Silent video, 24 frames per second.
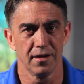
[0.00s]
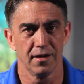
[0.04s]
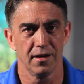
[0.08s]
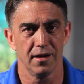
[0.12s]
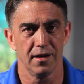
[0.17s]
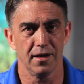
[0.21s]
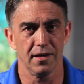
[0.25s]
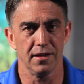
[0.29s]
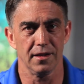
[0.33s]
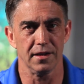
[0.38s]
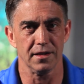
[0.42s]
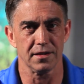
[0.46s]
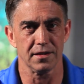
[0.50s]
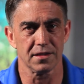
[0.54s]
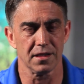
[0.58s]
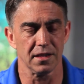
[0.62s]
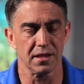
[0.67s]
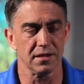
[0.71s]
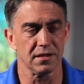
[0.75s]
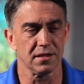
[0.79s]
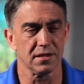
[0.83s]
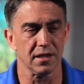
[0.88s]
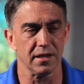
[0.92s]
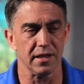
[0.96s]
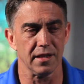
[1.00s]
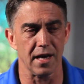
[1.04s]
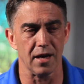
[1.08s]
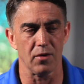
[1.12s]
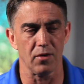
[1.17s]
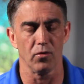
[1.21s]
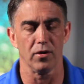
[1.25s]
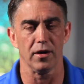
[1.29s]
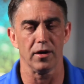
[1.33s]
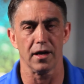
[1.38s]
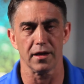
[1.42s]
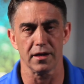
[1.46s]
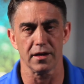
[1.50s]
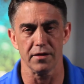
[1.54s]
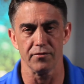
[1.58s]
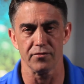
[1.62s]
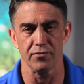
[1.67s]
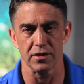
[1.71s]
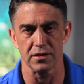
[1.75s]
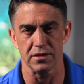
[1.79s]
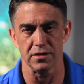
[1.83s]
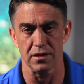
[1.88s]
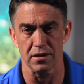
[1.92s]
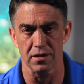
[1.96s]
And he said, to that one, I
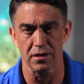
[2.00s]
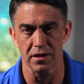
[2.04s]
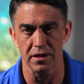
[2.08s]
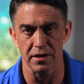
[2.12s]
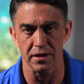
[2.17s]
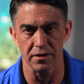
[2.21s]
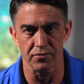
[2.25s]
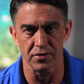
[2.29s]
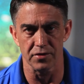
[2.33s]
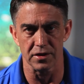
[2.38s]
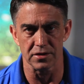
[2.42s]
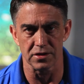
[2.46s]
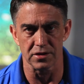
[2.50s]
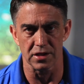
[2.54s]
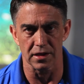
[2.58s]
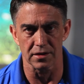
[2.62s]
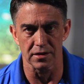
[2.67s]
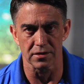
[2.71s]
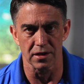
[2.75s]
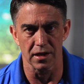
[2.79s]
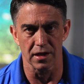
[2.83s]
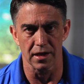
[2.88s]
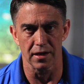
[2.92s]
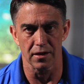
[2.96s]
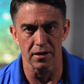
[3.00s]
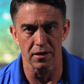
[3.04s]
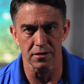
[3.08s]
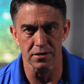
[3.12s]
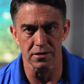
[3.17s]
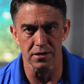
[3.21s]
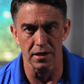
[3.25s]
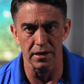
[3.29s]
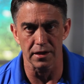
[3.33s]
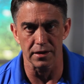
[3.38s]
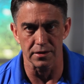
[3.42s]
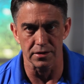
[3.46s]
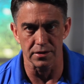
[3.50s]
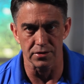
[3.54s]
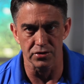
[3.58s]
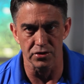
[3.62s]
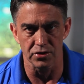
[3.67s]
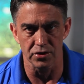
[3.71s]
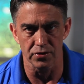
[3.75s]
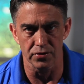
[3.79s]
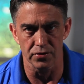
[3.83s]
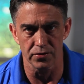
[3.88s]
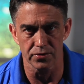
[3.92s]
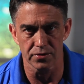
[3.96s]
can give the Gentiles and the
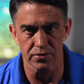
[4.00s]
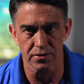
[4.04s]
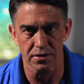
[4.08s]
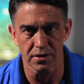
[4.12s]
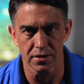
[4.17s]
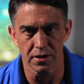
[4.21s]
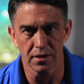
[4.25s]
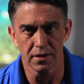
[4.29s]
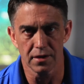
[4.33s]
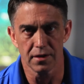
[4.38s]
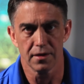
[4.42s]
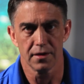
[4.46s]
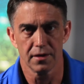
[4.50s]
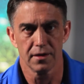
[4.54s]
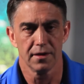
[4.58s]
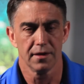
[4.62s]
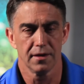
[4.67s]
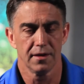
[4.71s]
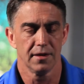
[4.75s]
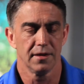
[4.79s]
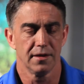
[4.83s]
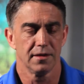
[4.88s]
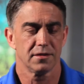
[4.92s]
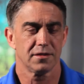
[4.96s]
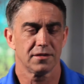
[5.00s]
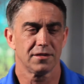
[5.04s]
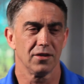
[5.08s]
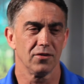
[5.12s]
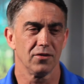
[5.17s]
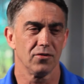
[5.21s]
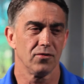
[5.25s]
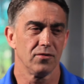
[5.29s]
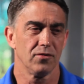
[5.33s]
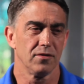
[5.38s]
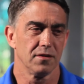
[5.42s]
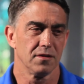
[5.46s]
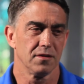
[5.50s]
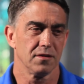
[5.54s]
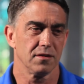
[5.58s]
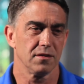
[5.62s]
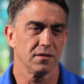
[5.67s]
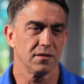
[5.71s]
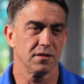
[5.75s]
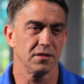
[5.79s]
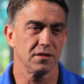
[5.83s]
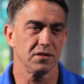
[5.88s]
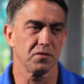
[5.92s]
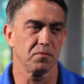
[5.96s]
Jews. So
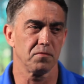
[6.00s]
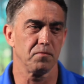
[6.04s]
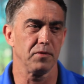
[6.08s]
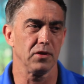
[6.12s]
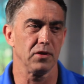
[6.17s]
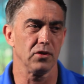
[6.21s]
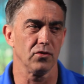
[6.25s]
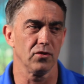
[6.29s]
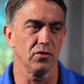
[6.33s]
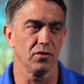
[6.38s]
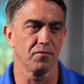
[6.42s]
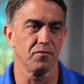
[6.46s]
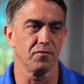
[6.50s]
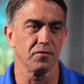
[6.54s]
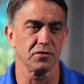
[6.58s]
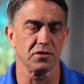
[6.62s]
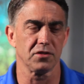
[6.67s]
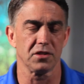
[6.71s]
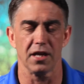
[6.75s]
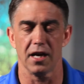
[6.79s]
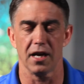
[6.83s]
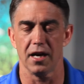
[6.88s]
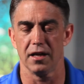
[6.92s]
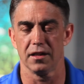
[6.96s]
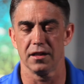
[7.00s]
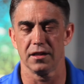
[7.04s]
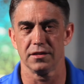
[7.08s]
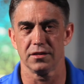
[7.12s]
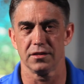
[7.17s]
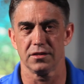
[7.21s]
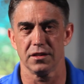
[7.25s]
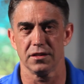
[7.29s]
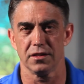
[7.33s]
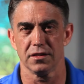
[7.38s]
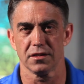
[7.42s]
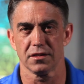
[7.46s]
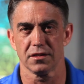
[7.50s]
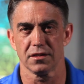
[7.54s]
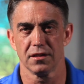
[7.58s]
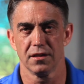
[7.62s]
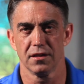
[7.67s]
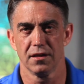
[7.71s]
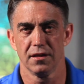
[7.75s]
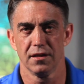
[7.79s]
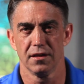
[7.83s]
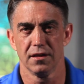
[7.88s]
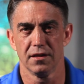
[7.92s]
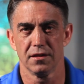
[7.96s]
these beautiful challenges
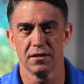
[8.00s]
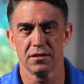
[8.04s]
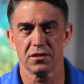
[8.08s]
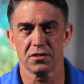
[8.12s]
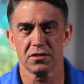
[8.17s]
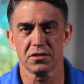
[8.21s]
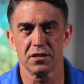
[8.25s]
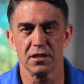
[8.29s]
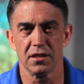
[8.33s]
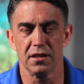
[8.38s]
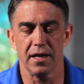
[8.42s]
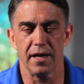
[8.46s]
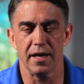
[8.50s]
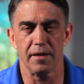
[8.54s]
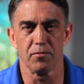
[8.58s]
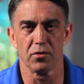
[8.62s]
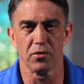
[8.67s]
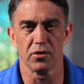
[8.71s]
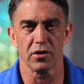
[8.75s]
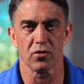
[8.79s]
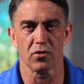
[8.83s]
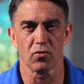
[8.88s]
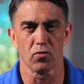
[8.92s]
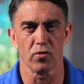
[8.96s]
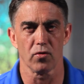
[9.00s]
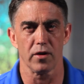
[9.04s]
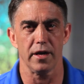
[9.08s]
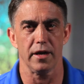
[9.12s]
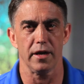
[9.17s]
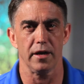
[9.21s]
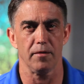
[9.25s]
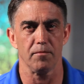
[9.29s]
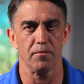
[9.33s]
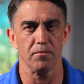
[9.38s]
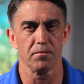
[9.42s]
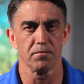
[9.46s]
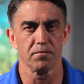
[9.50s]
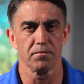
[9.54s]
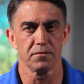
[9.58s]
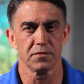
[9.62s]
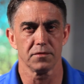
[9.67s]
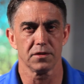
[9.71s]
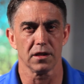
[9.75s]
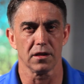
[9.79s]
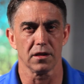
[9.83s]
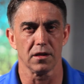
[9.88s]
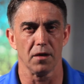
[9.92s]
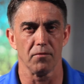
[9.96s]
just enable the cream
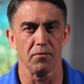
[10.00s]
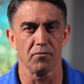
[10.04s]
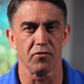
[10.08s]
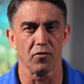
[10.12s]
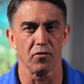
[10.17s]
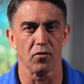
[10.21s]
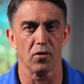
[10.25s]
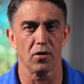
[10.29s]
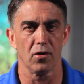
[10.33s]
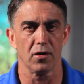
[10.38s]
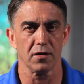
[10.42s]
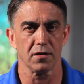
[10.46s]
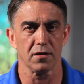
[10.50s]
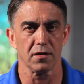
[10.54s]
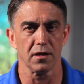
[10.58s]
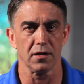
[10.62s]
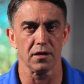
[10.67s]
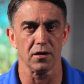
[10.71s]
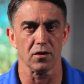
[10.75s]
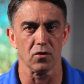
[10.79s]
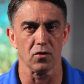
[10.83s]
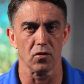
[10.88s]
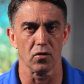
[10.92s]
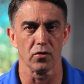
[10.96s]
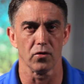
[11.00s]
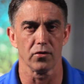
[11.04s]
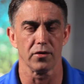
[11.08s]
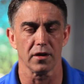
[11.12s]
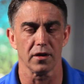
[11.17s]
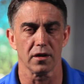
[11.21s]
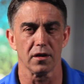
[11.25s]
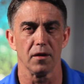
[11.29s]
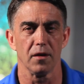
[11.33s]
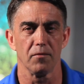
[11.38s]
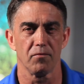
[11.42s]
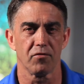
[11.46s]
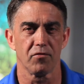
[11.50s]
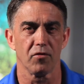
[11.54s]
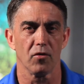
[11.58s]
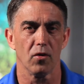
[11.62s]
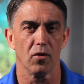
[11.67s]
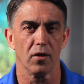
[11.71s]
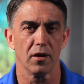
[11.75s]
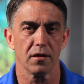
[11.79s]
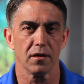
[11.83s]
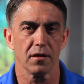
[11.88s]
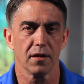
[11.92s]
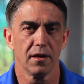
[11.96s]
to come forth and the gold to come
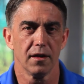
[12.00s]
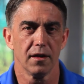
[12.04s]
forth.